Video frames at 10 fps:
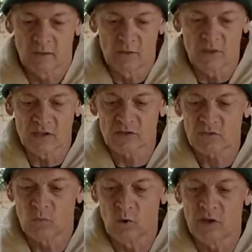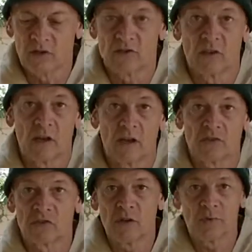This was a
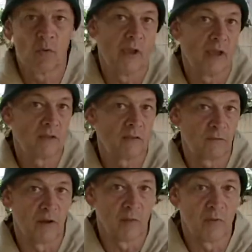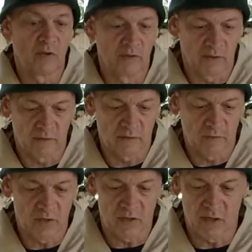cheaper way to frame buildings,
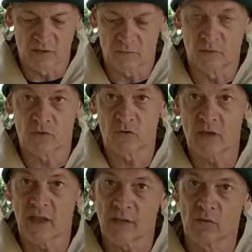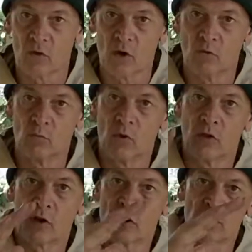because if a tree had grown with a
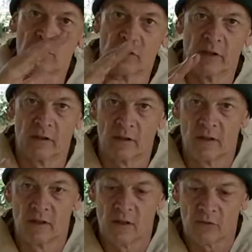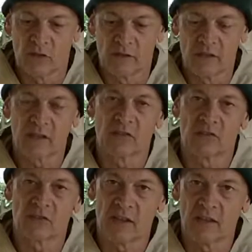curve in it, then they could
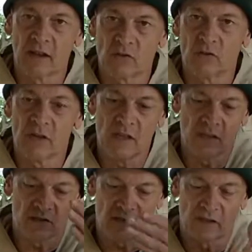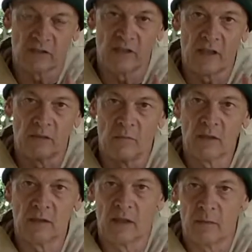just take that tree, slice it down the
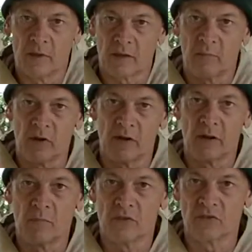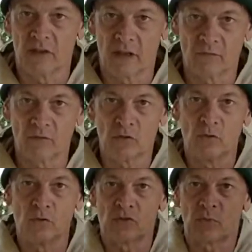middle, and make a mirror image, and they'd have
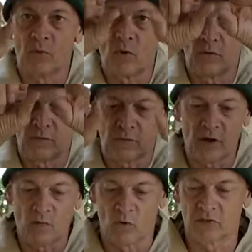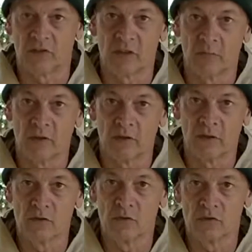two supportive frameworks that they'd be able to
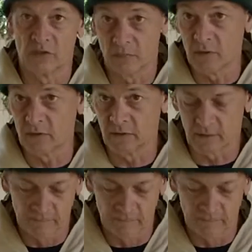use in the building.